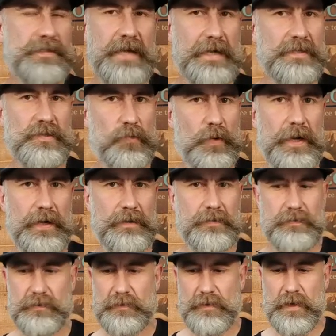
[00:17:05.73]
it's not
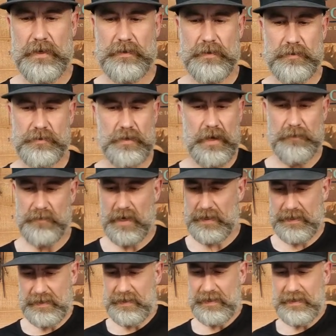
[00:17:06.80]
sweet. I'm
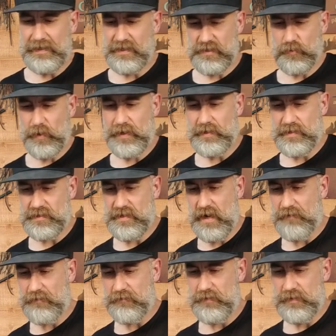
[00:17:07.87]
not getting any
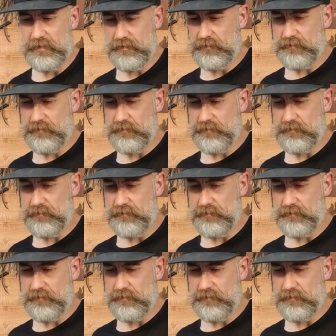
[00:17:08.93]
sweetness off of